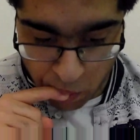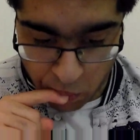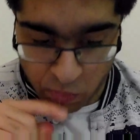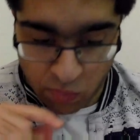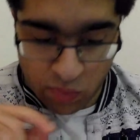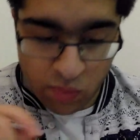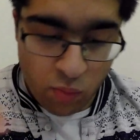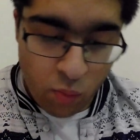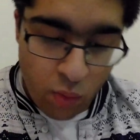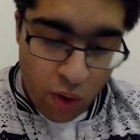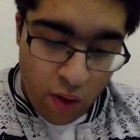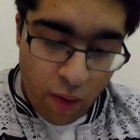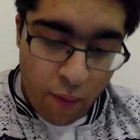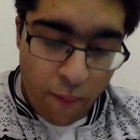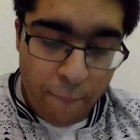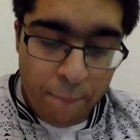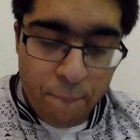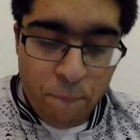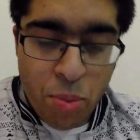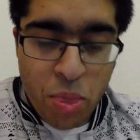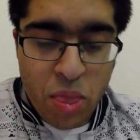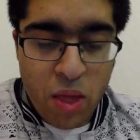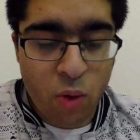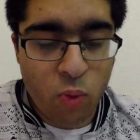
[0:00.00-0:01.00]

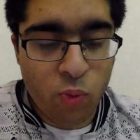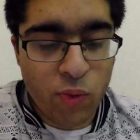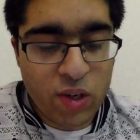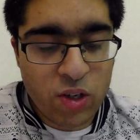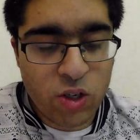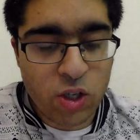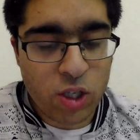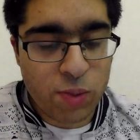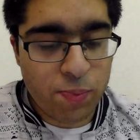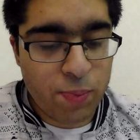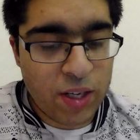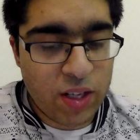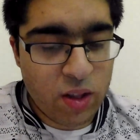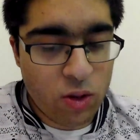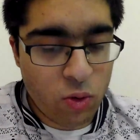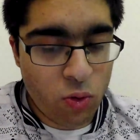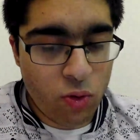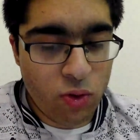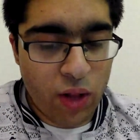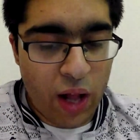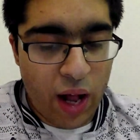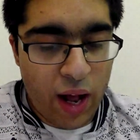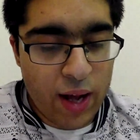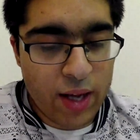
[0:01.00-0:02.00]
Well, we've just been
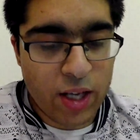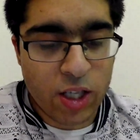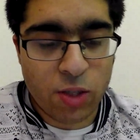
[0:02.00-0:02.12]
through that.